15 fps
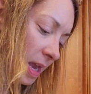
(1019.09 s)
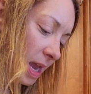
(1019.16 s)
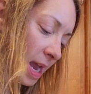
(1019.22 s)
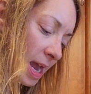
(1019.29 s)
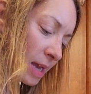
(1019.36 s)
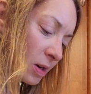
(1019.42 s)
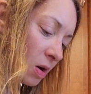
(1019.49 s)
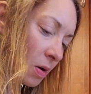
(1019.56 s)

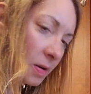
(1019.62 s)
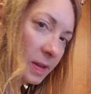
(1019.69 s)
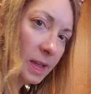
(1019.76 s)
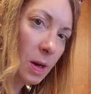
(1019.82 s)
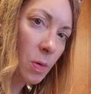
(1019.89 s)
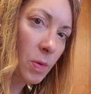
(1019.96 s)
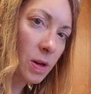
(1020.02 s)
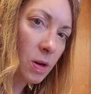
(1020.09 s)
And
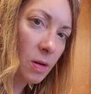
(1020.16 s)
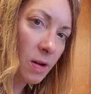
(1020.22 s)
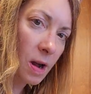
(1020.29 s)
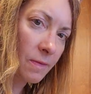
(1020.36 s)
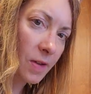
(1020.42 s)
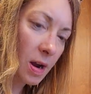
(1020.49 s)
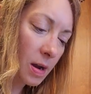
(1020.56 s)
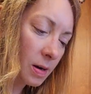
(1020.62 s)
also when your
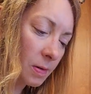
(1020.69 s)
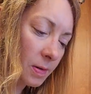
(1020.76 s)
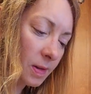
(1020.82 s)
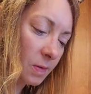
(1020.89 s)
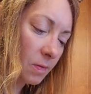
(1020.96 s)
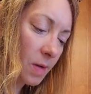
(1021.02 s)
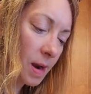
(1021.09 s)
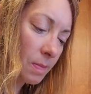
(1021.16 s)
avocado is
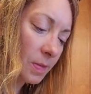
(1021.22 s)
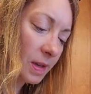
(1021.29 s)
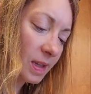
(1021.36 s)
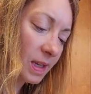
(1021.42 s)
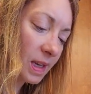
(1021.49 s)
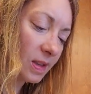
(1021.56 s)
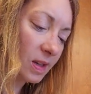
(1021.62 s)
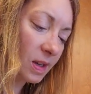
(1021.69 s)
ripe, the
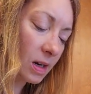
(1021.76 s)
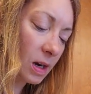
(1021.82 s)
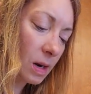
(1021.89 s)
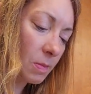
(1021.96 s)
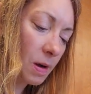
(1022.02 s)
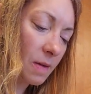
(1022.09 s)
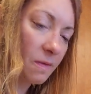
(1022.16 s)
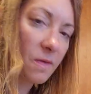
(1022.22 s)
skin's going to
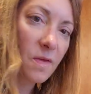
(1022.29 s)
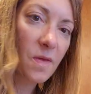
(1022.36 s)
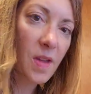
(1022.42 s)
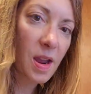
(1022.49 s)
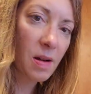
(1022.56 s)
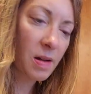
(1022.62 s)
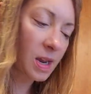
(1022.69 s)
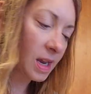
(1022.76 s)
come off
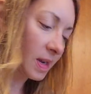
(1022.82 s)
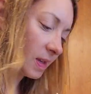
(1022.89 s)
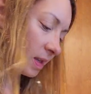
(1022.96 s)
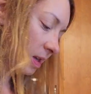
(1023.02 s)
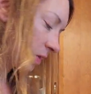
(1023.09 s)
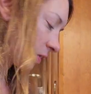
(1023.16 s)
very easily,